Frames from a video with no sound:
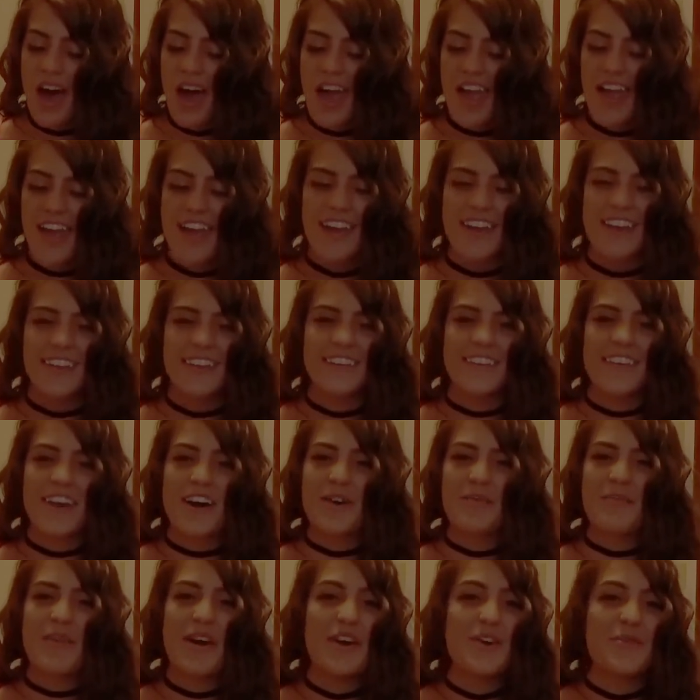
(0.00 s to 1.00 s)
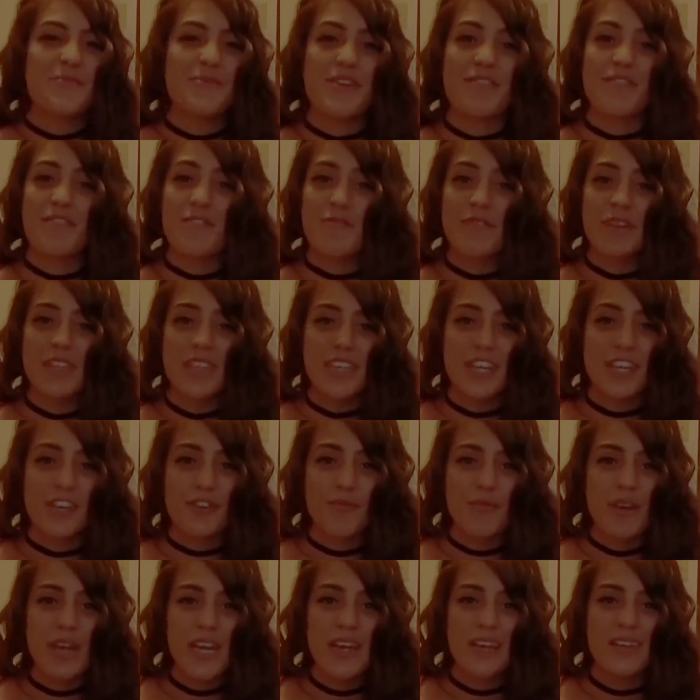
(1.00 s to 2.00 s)
And I hope you have a really
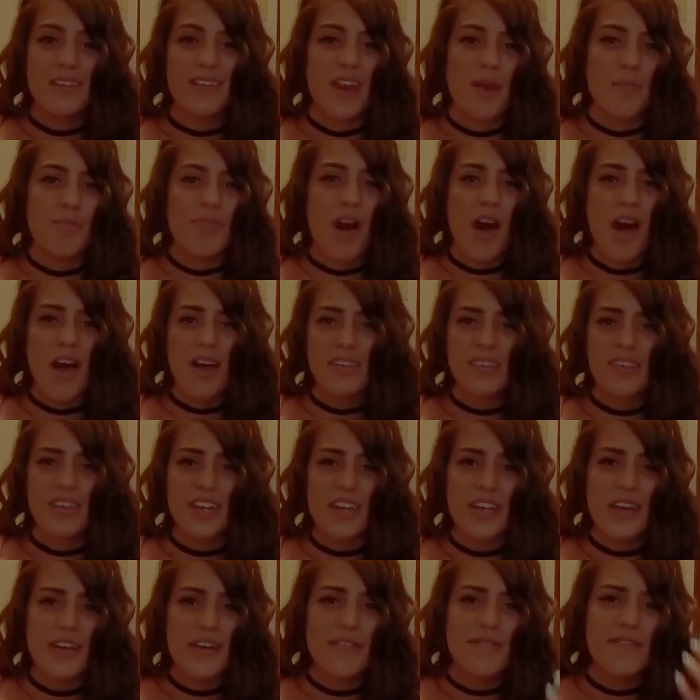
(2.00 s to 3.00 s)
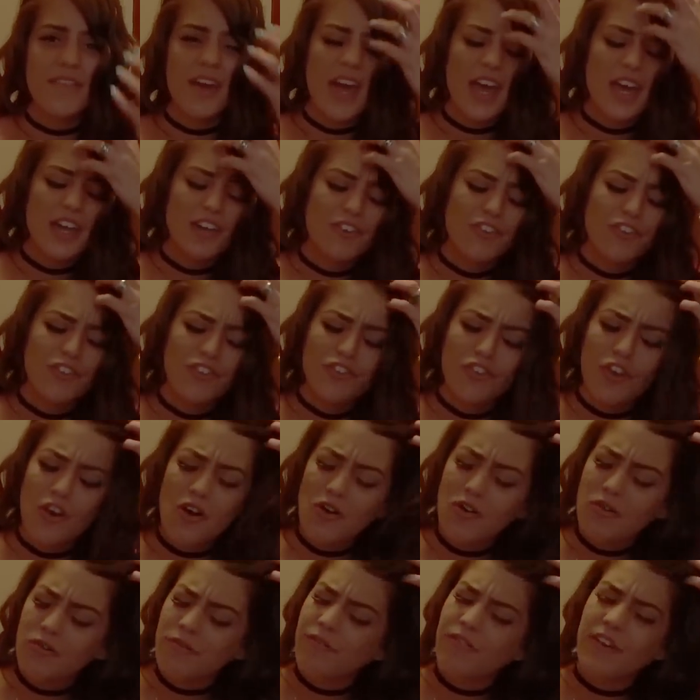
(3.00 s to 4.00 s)
good week. Stay positive.
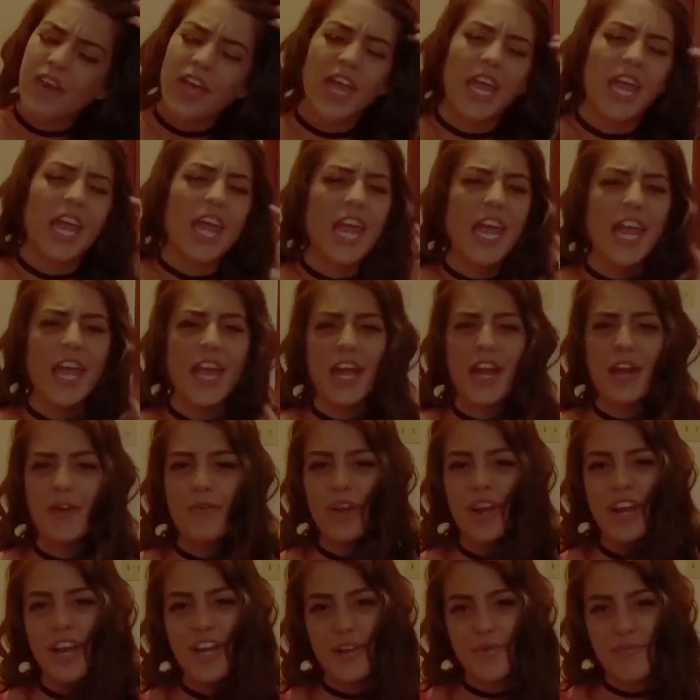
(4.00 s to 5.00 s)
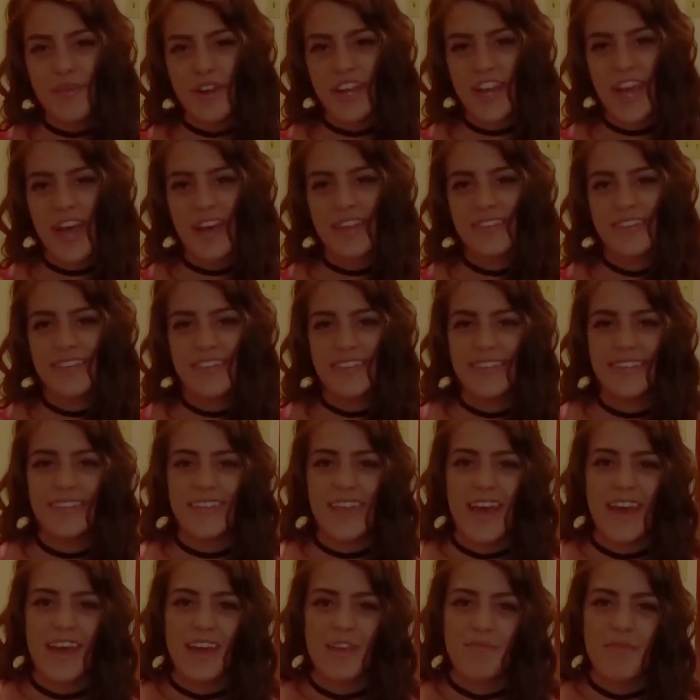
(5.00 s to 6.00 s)
Don't fucking care what anybody has to
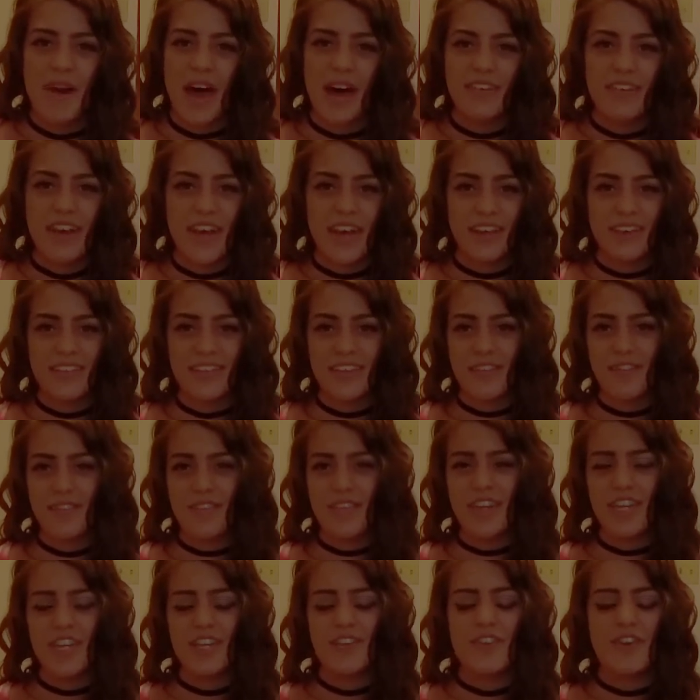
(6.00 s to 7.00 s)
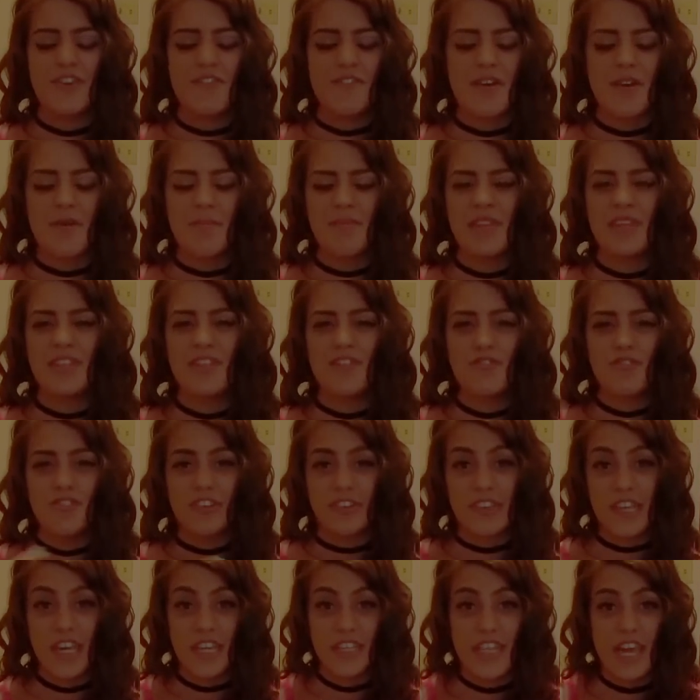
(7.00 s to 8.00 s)
say about negativity. You know what I mean? You
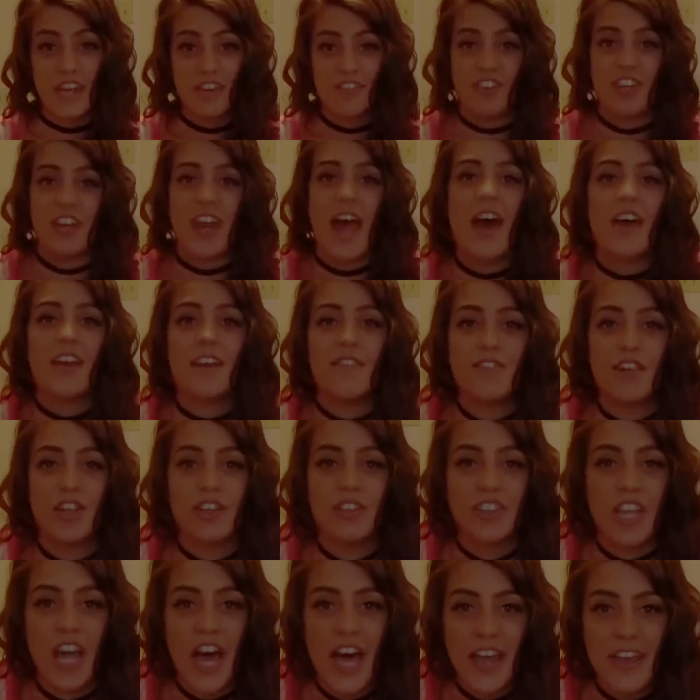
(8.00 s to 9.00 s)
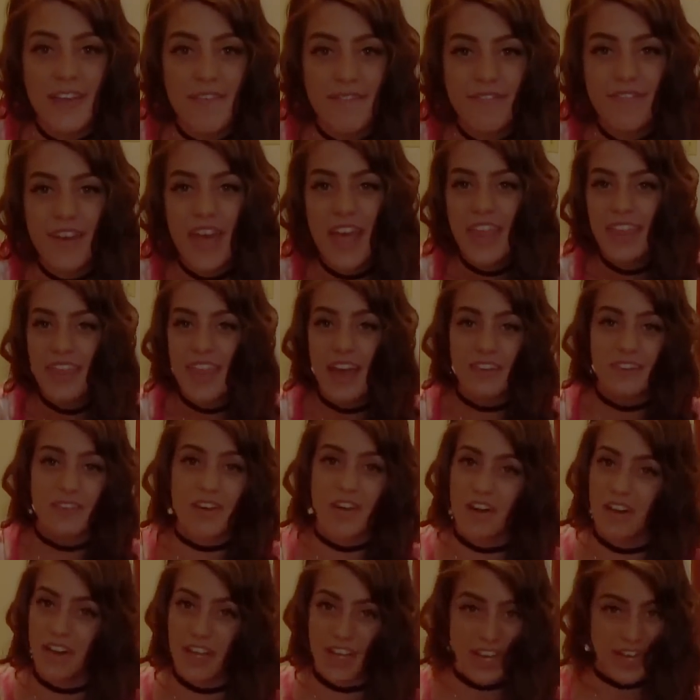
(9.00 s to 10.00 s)
just cut that shit out of your life. That's
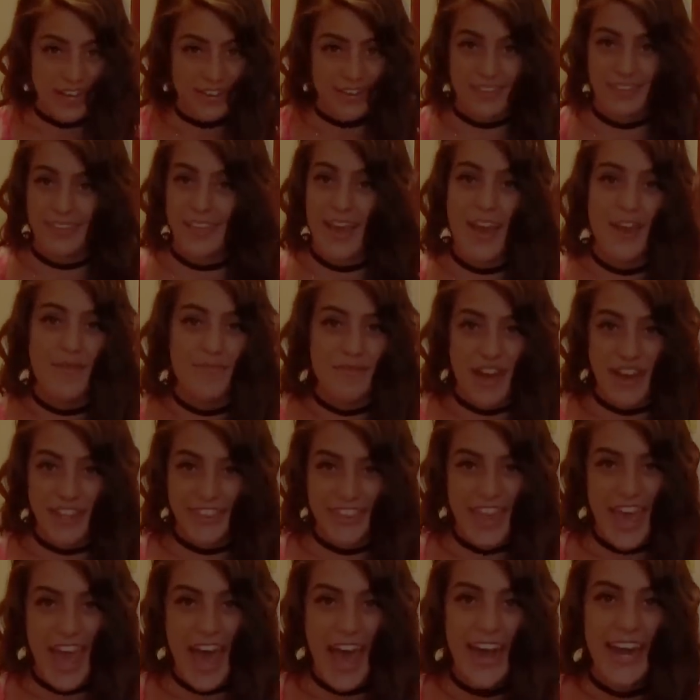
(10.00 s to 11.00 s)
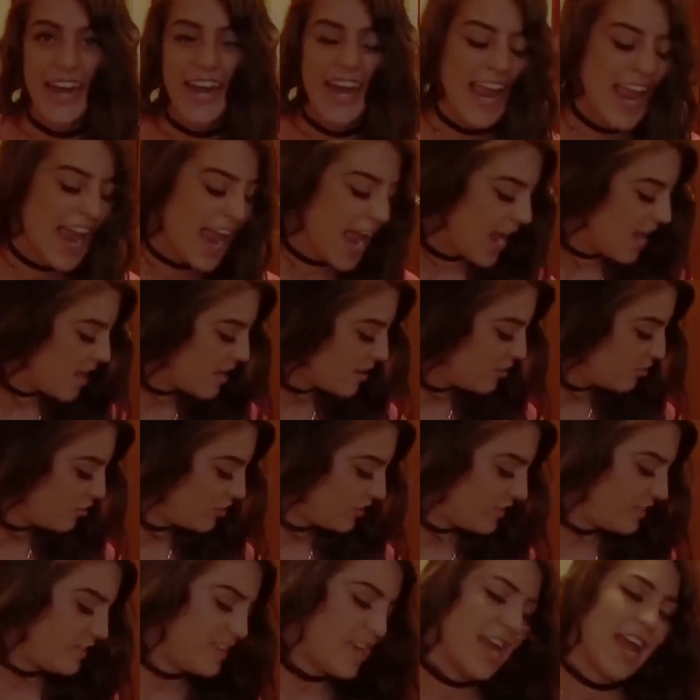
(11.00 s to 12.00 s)
all I got to say about that. And
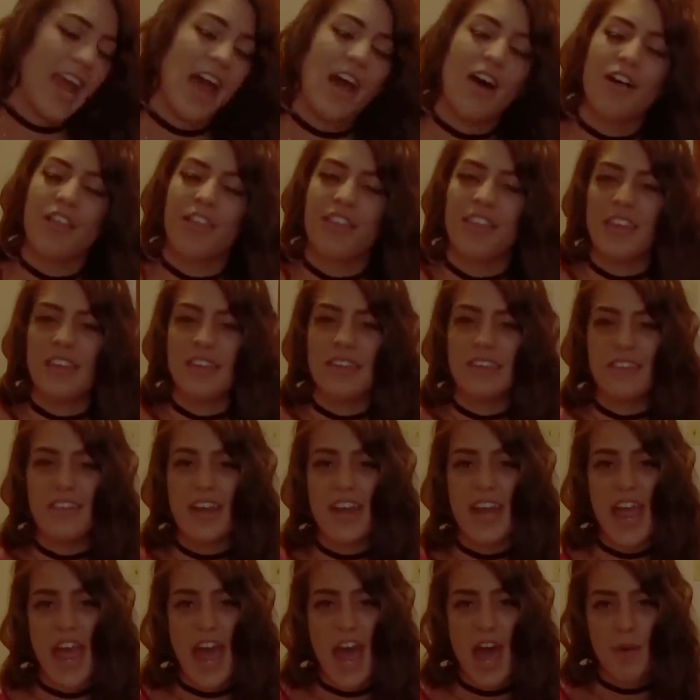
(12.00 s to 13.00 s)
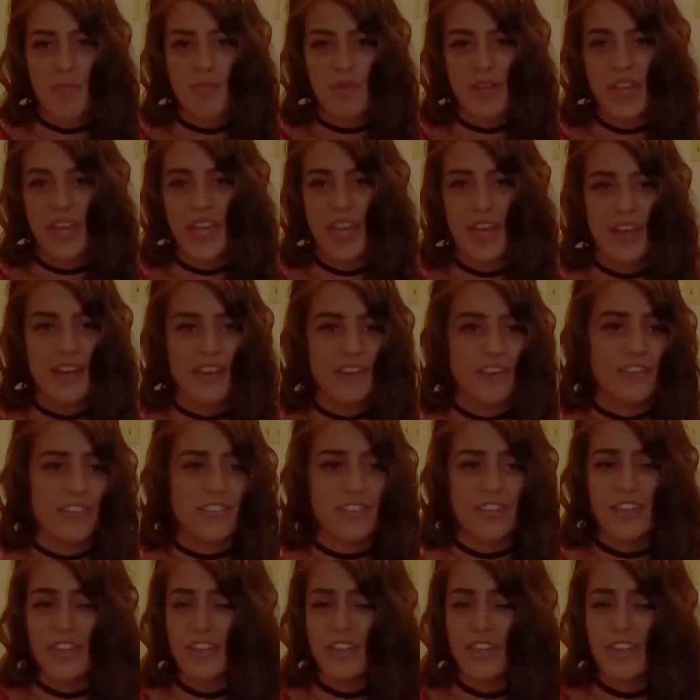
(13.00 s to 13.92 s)
just stay healthy, stay happy, and